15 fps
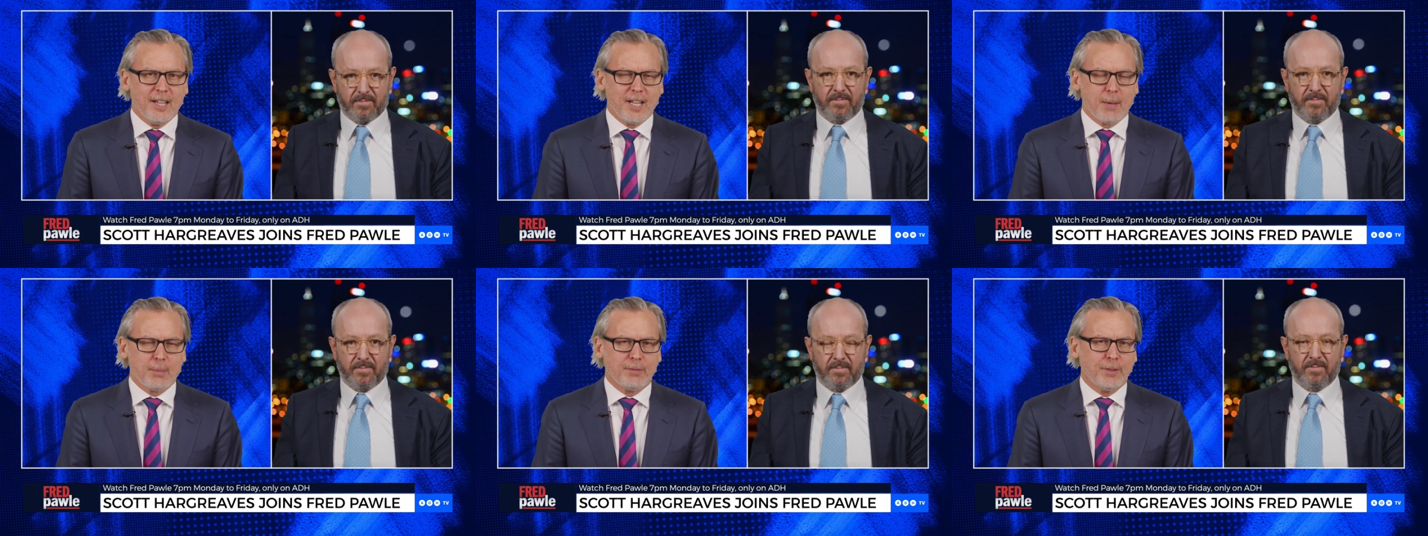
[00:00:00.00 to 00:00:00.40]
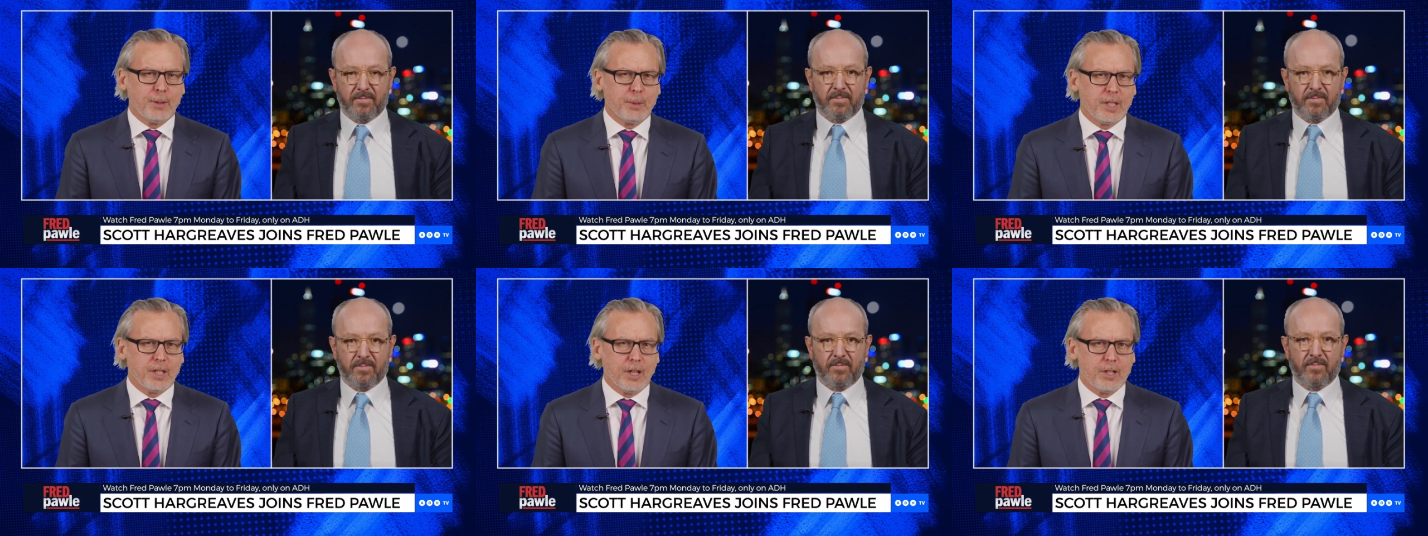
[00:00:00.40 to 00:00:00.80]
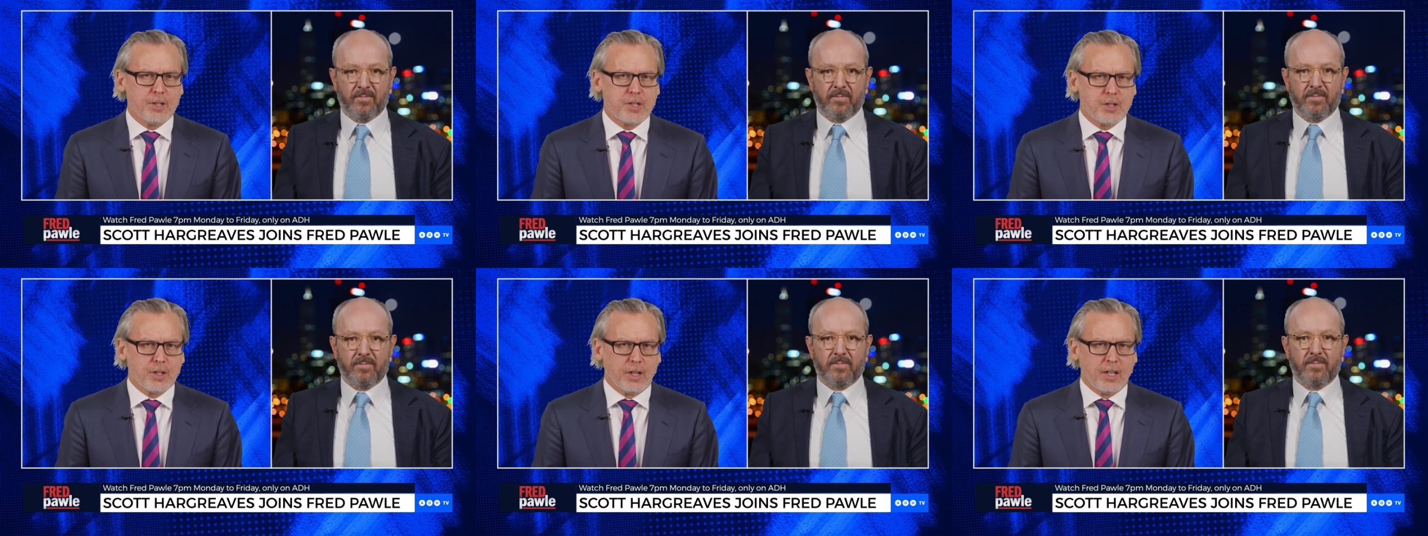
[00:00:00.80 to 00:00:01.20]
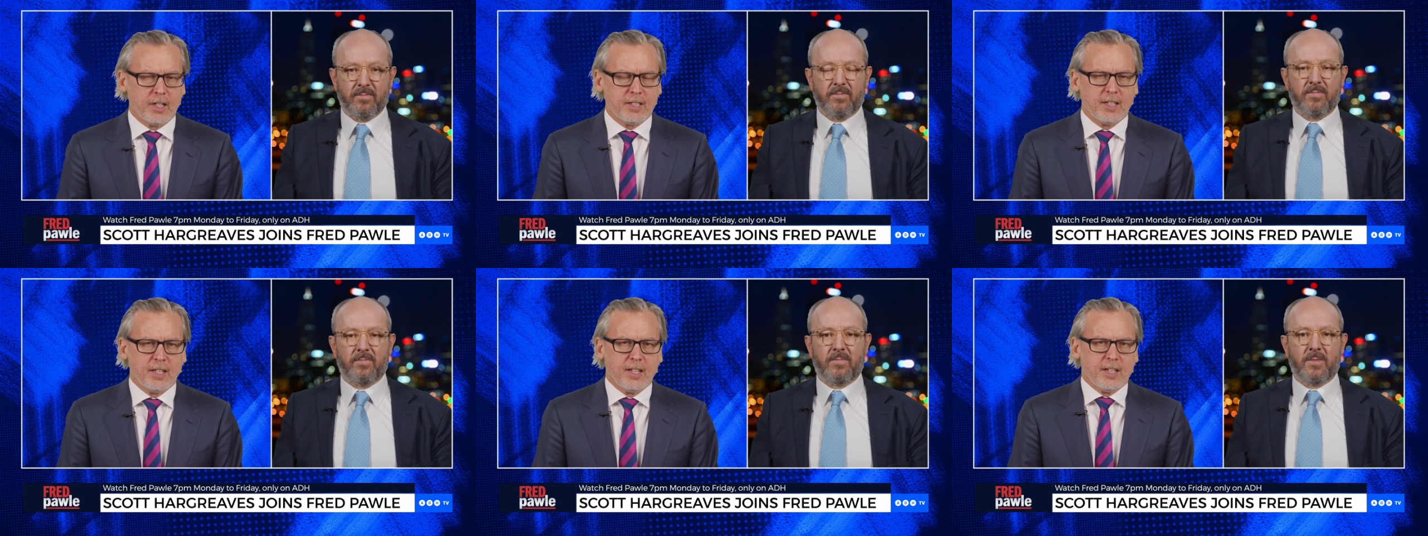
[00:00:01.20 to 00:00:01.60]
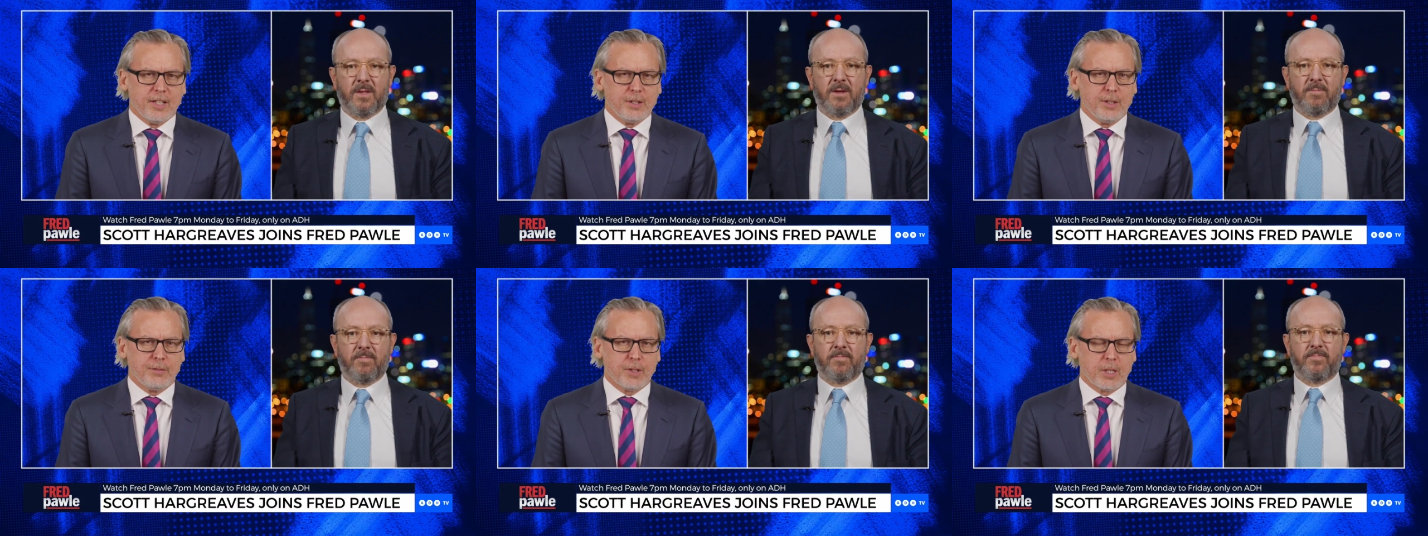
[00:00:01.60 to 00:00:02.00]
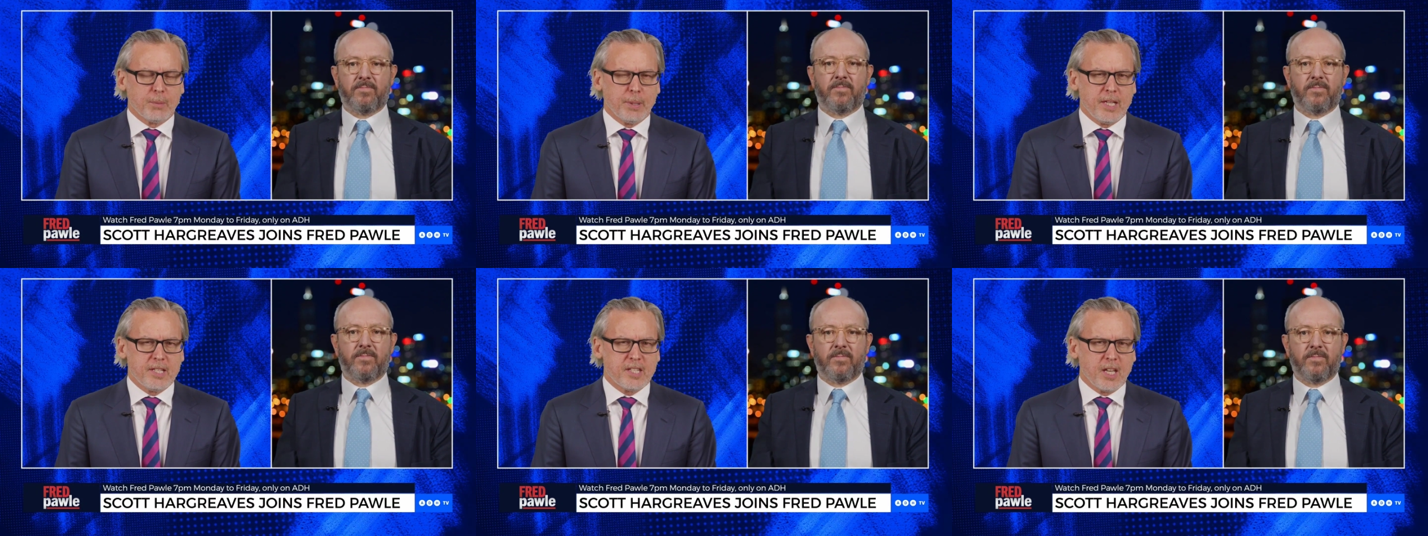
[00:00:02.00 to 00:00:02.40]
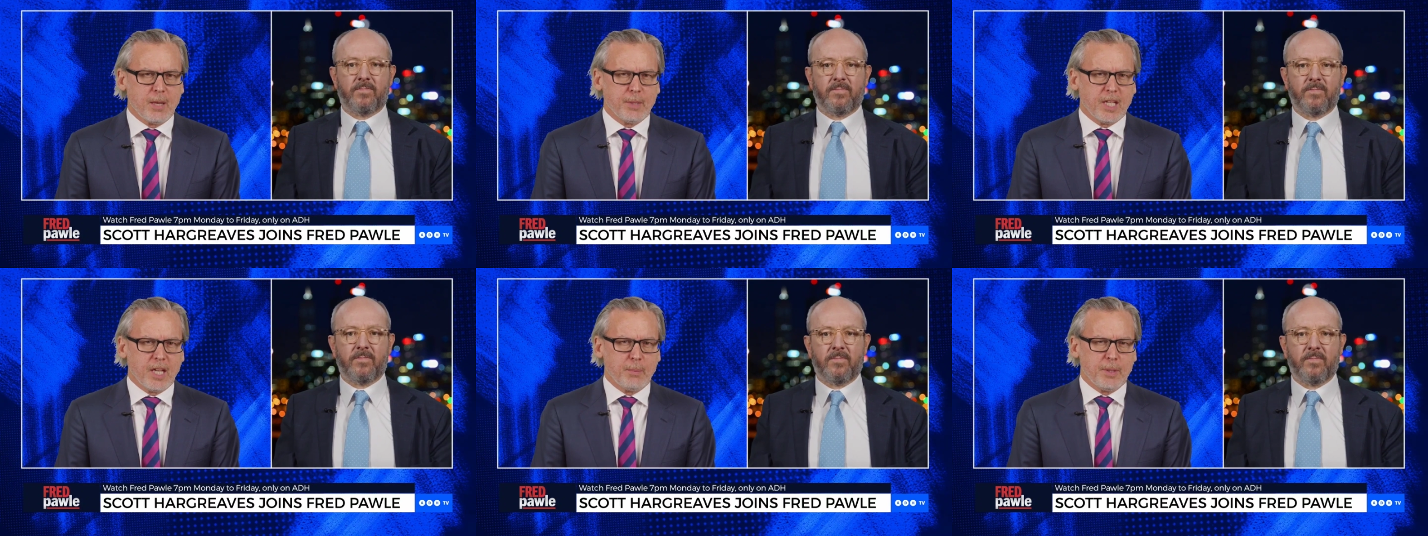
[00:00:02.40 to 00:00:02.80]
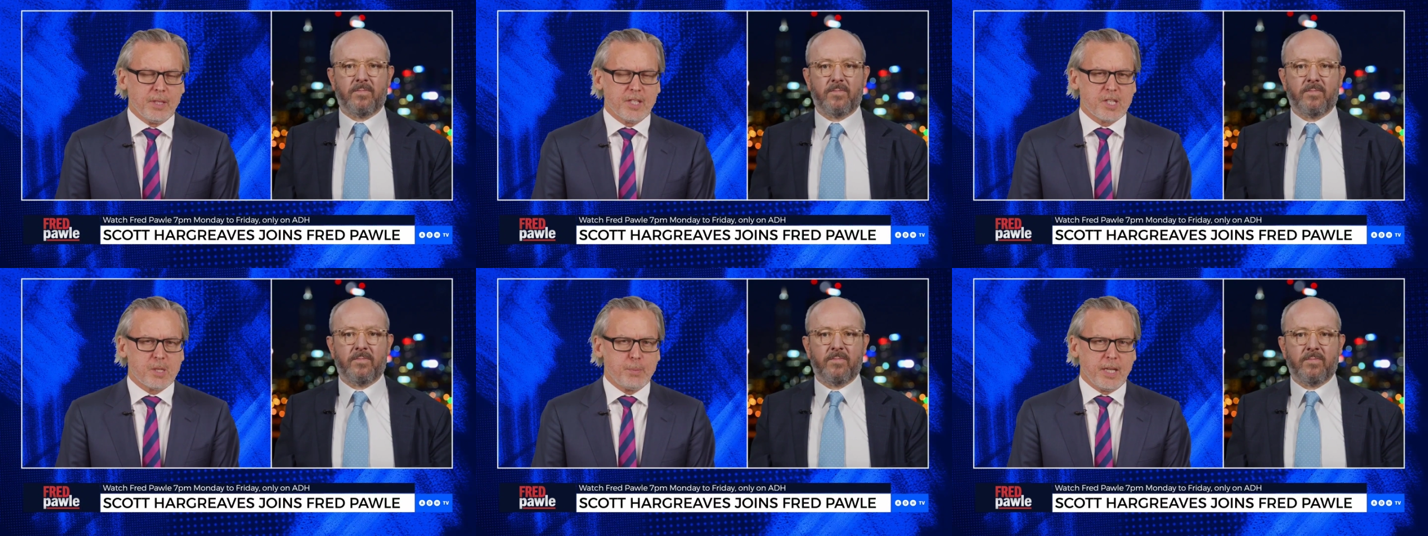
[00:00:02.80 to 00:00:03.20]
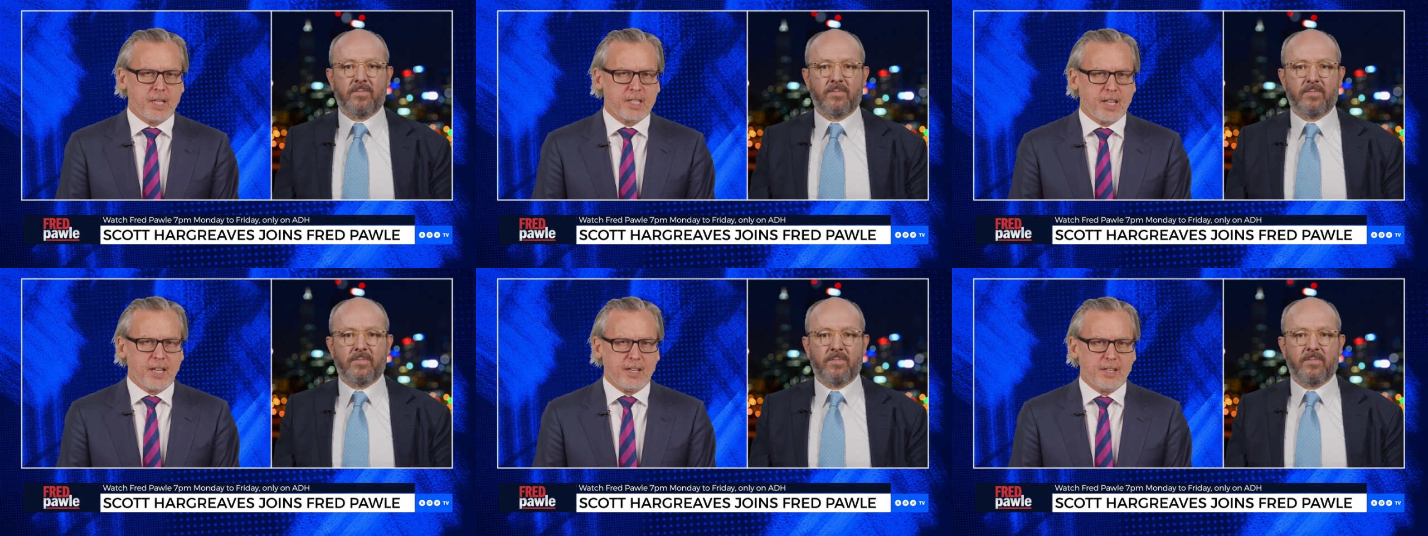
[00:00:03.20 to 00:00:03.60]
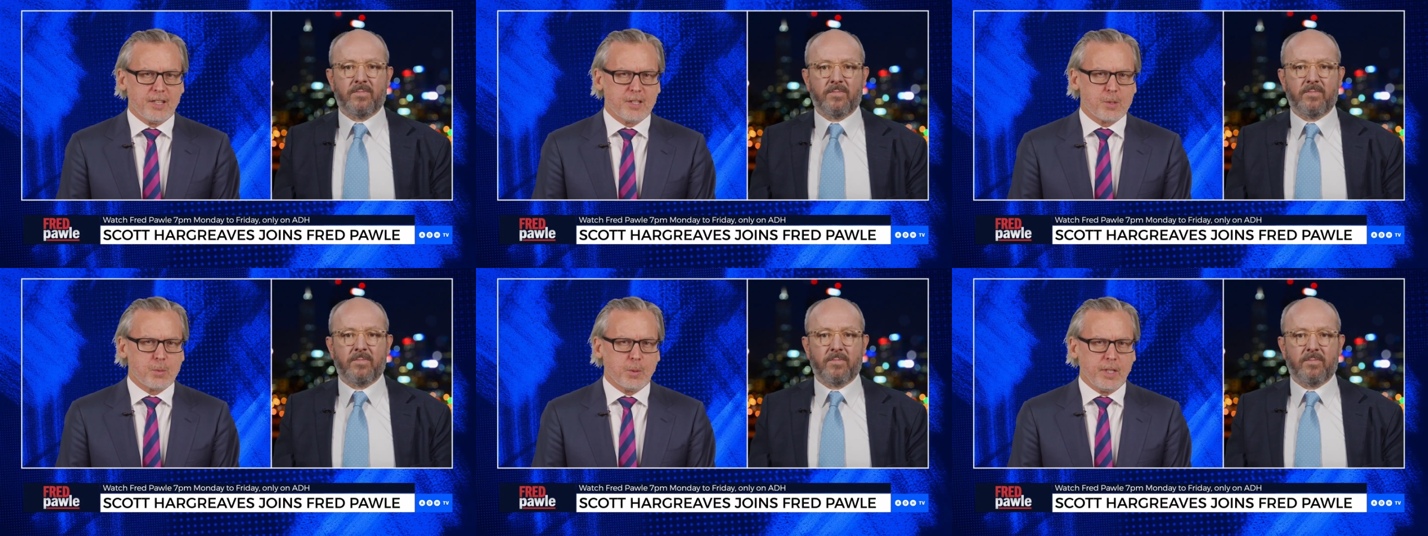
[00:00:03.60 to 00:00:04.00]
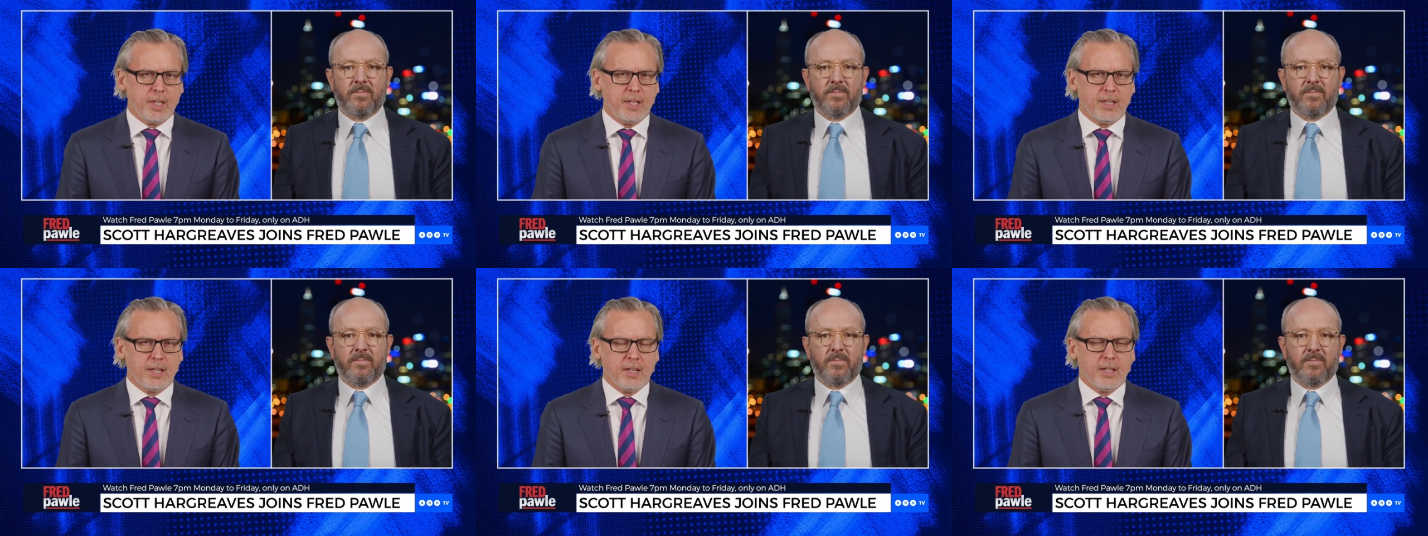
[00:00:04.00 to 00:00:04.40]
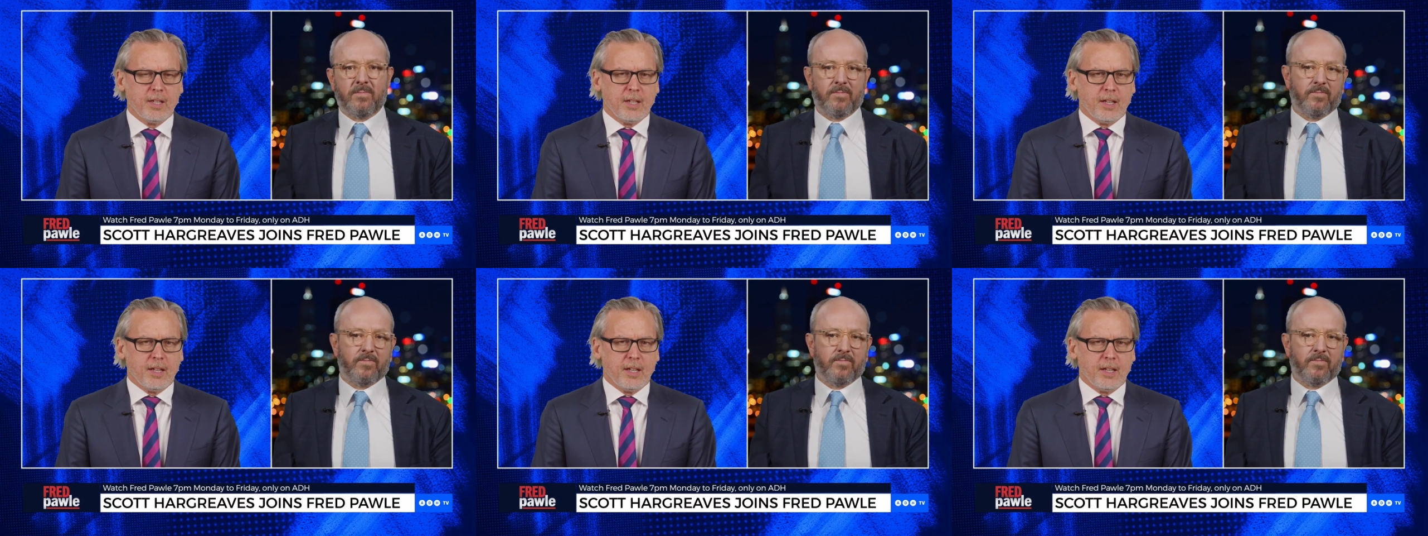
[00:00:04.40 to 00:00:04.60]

Speaker 1: Now, before we go, Scott, you've got a piece coming up in The Spectator this week.